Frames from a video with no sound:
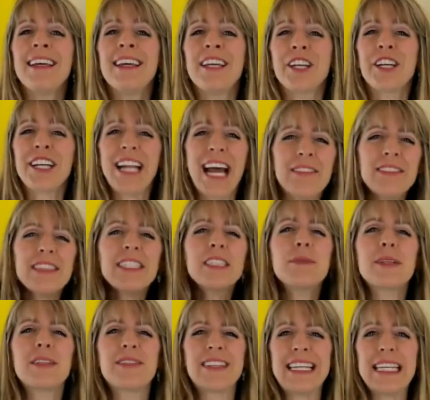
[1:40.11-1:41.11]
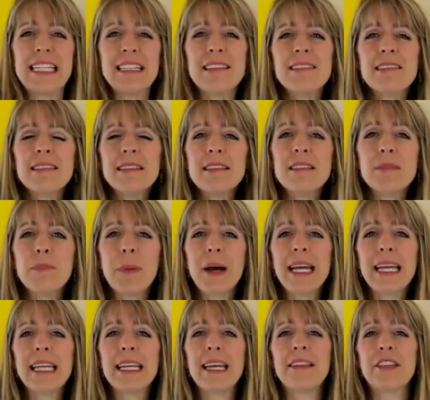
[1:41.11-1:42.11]
you're going to have a little bit of an insulin
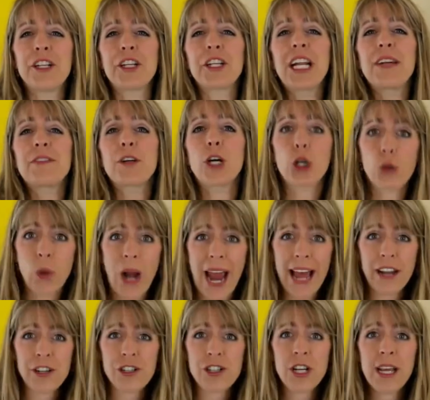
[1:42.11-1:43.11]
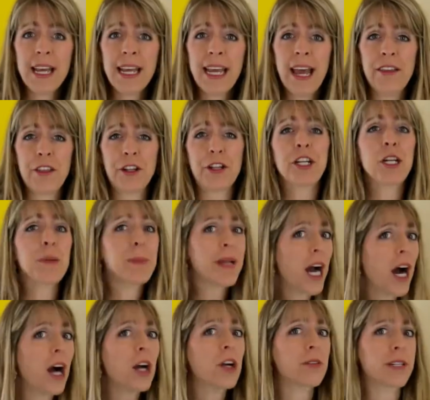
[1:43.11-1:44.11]
spike, and then you're going to have a crash, and then you're going to be
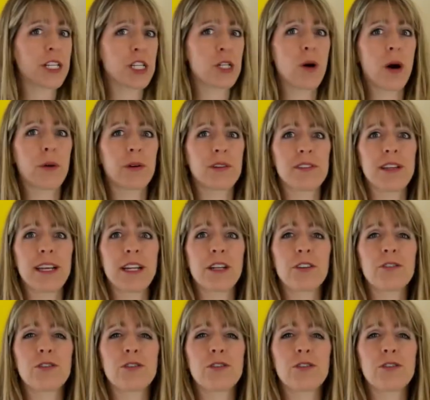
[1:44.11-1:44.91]
hungry 2 hours later.